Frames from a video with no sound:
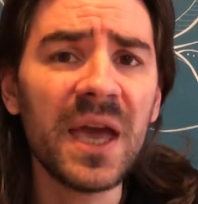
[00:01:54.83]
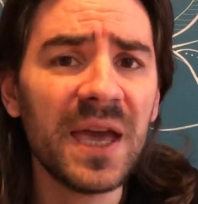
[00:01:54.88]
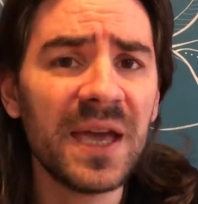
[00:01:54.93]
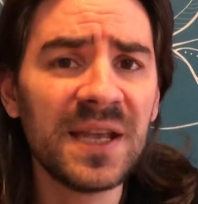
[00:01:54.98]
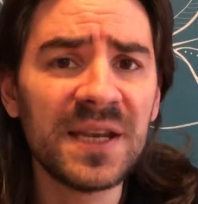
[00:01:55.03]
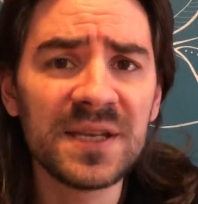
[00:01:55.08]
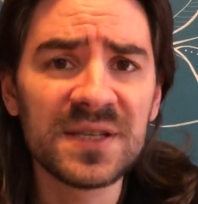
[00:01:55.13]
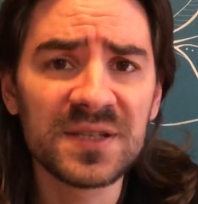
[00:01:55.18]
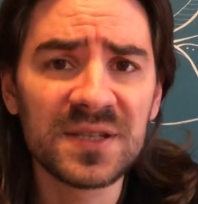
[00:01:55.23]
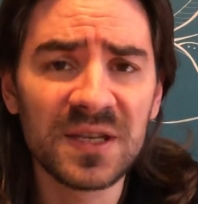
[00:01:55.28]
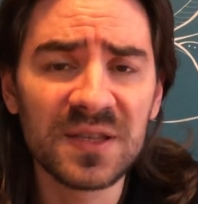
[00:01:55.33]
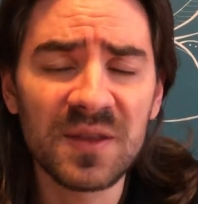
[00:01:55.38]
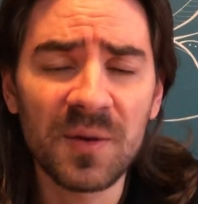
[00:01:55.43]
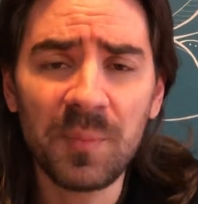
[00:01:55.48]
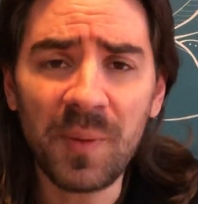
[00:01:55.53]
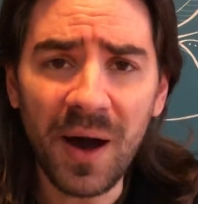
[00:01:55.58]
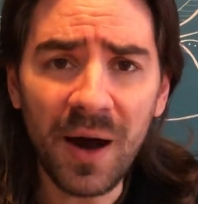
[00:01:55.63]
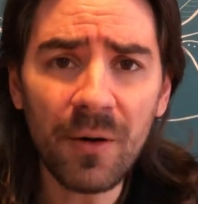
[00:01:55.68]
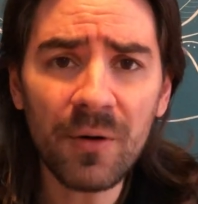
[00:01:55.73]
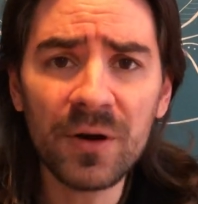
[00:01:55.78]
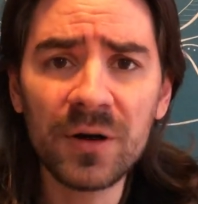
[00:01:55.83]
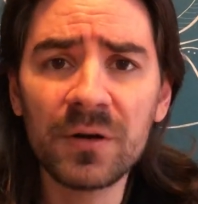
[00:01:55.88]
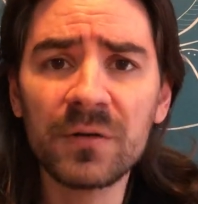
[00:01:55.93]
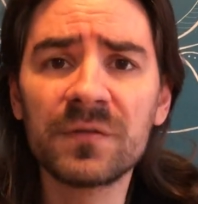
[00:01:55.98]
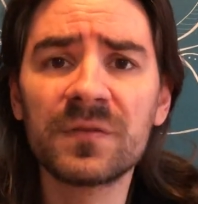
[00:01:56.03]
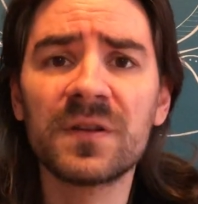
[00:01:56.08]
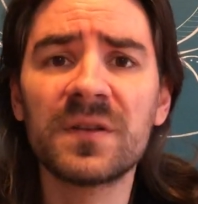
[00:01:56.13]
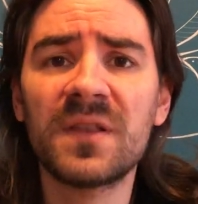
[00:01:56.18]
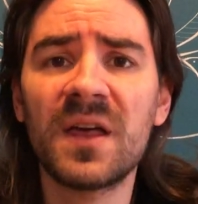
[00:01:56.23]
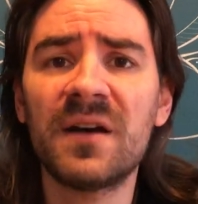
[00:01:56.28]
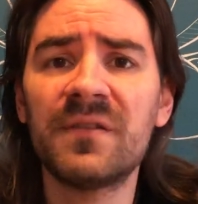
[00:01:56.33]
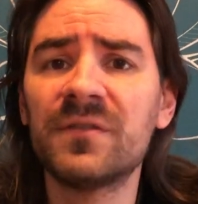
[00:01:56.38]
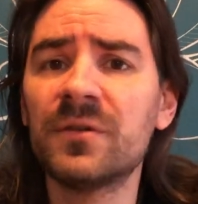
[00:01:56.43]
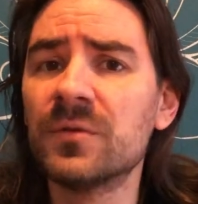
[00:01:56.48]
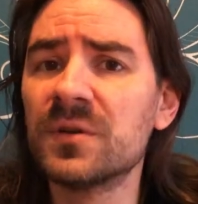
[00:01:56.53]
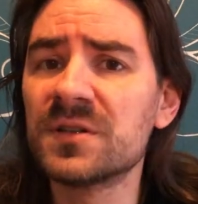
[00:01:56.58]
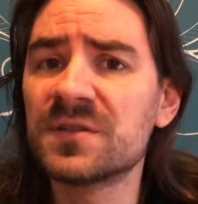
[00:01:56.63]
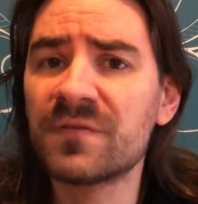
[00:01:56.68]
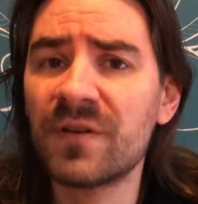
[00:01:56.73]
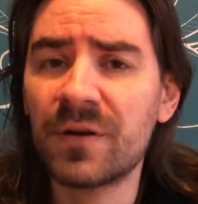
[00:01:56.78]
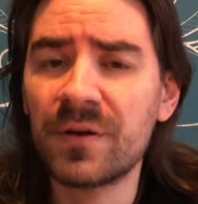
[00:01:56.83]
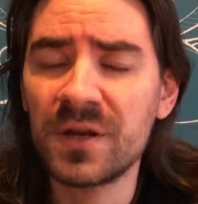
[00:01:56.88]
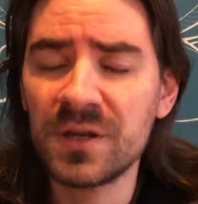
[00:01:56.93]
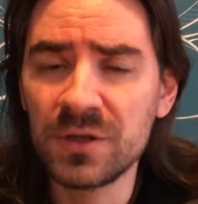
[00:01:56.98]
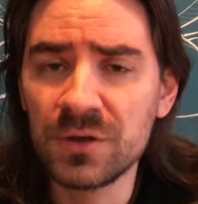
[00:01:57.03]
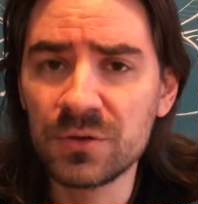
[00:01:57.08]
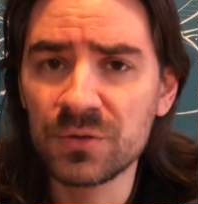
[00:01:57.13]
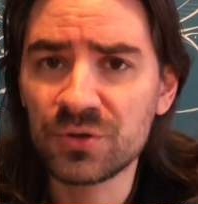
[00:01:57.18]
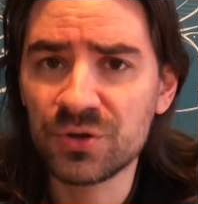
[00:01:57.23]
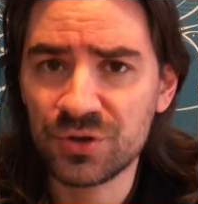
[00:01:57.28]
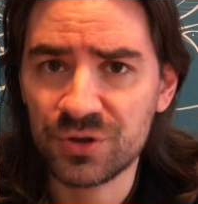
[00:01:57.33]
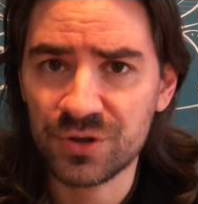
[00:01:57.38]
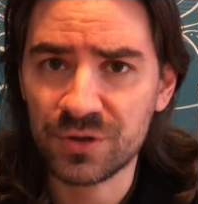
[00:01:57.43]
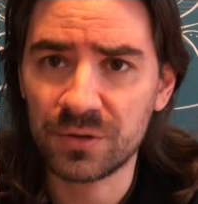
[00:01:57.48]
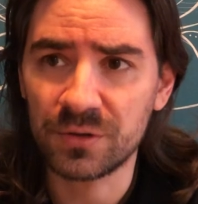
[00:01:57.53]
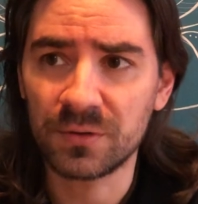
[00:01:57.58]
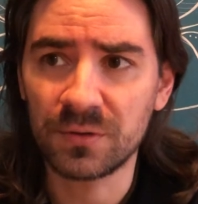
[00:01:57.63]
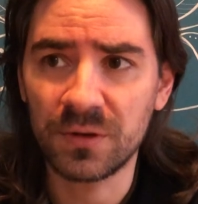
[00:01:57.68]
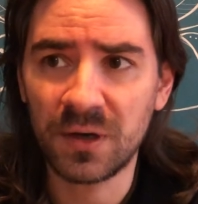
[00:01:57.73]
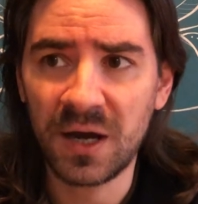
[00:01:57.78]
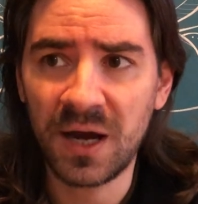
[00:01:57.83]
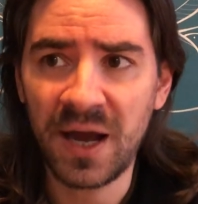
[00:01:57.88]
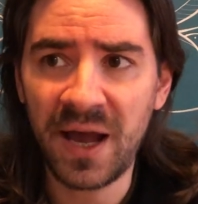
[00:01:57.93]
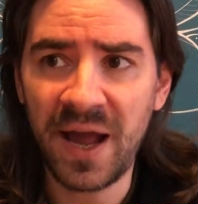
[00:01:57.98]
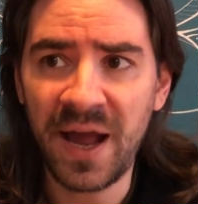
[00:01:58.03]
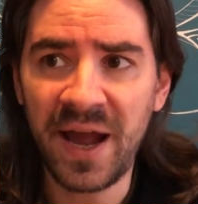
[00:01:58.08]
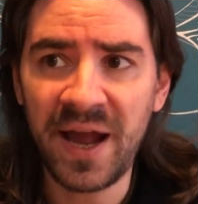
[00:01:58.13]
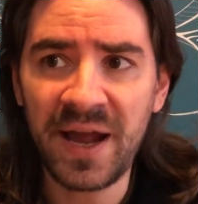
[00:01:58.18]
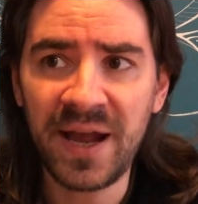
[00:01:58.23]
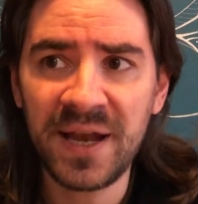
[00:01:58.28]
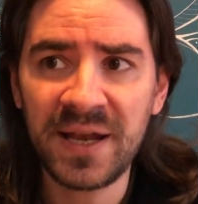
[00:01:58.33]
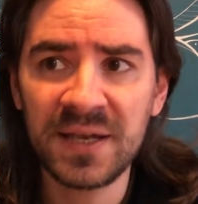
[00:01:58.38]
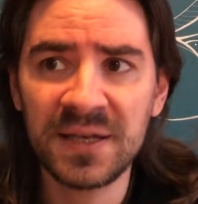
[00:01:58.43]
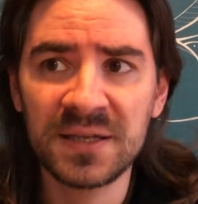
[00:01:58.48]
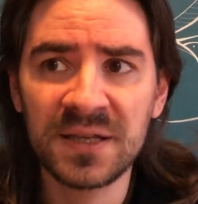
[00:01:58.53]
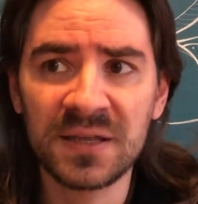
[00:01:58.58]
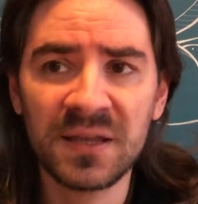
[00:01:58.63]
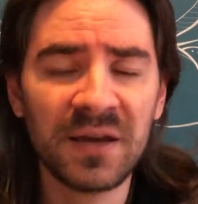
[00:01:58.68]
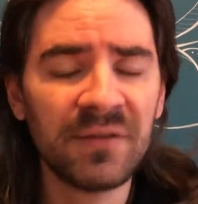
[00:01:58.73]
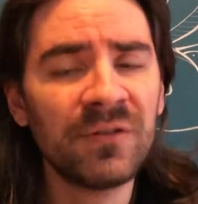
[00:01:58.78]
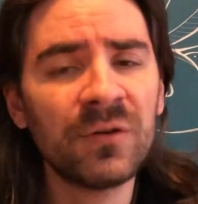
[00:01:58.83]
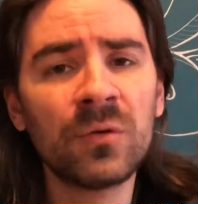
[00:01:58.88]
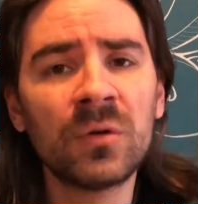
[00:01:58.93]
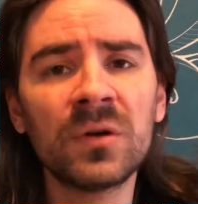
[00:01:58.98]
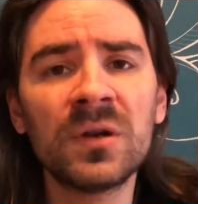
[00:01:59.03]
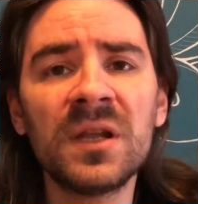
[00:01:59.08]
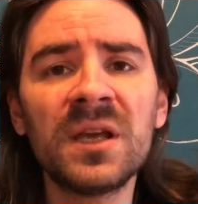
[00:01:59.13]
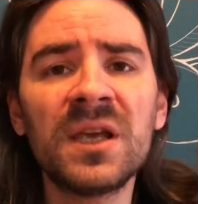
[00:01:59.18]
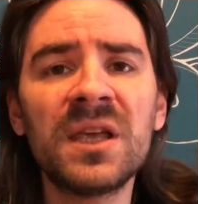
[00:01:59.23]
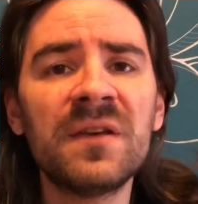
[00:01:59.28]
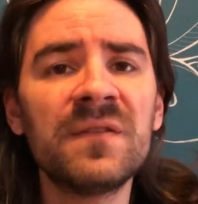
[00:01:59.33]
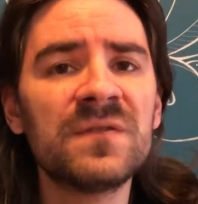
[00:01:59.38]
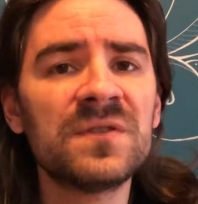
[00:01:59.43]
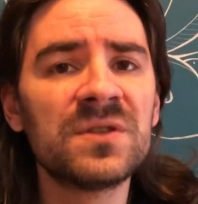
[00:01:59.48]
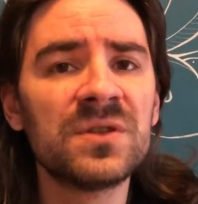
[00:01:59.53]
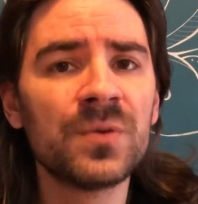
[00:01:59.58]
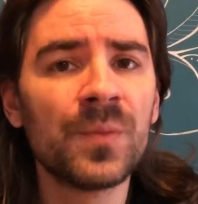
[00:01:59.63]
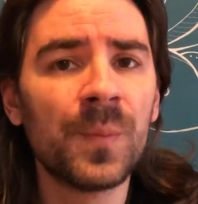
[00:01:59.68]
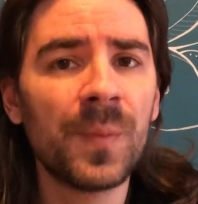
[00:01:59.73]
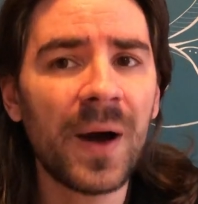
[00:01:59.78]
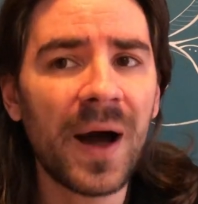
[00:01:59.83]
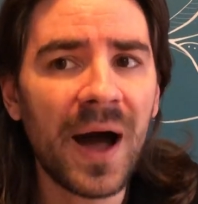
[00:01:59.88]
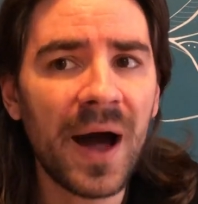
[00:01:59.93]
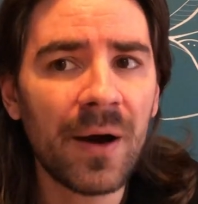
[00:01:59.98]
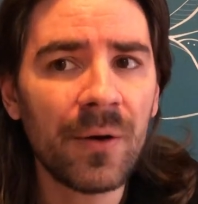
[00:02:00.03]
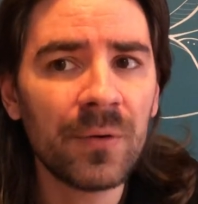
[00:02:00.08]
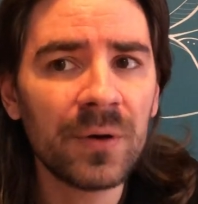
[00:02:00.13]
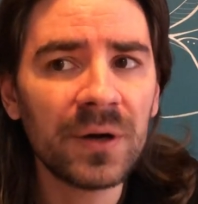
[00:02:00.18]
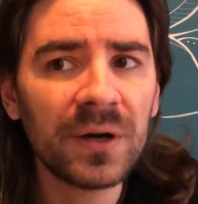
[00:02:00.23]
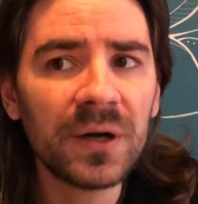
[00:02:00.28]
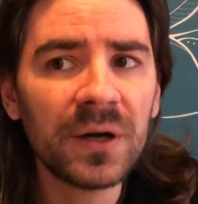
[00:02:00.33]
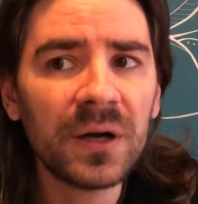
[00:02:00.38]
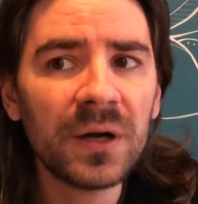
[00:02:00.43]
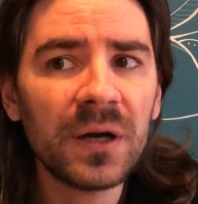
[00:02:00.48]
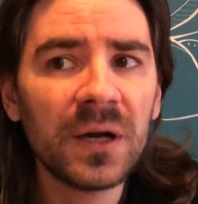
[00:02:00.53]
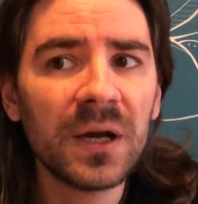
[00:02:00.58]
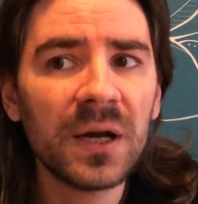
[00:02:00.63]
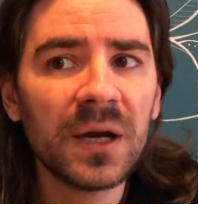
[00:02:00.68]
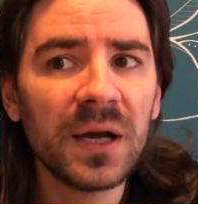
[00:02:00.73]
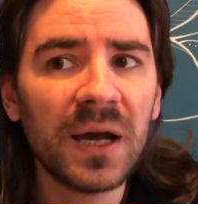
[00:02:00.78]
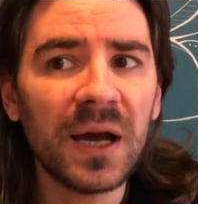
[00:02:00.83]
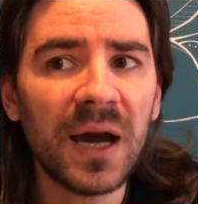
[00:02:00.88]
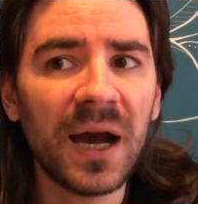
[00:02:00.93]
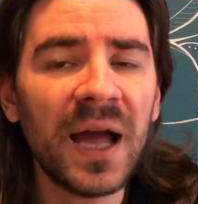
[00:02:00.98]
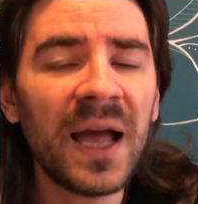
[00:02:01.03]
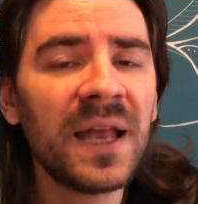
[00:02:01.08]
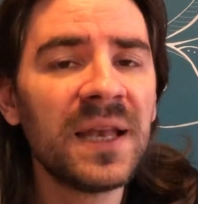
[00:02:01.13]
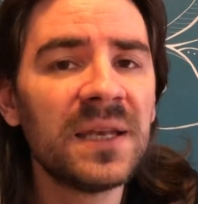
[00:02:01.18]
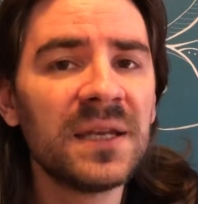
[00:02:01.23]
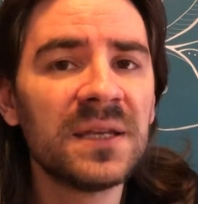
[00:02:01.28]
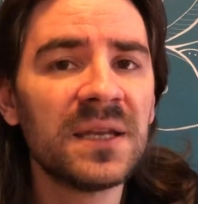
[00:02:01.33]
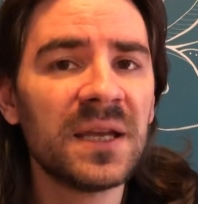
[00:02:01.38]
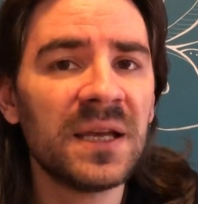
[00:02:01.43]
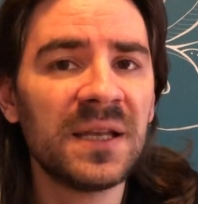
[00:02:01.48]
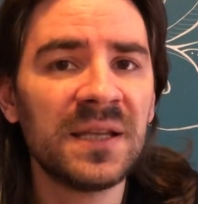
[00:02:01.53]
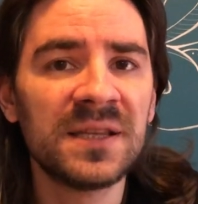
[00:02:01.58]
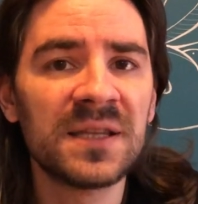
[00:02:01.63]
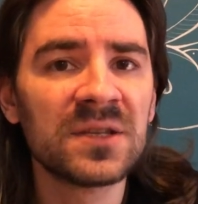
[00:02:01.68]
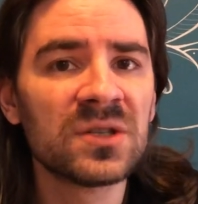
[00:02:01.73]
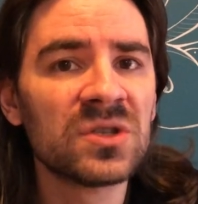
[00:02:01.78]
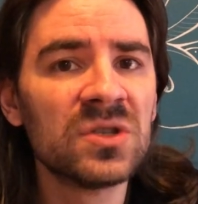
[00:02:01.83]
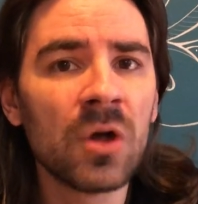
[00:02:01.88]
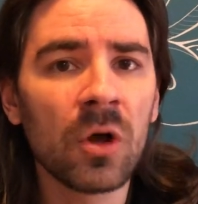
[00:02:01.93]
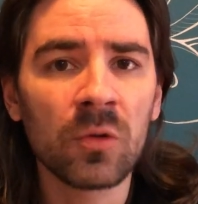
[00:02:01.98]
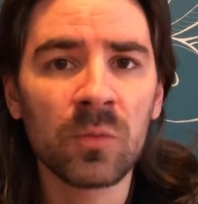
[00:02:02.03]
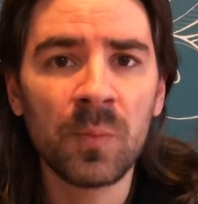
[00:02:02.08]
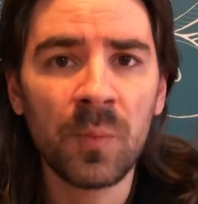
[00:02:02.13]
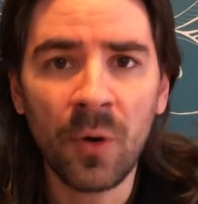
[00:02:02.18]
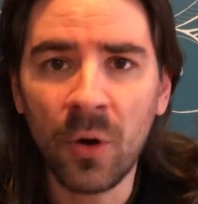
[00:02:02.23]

it is that the power of the devil is very neutral uh, and the devil only gives you power and it does not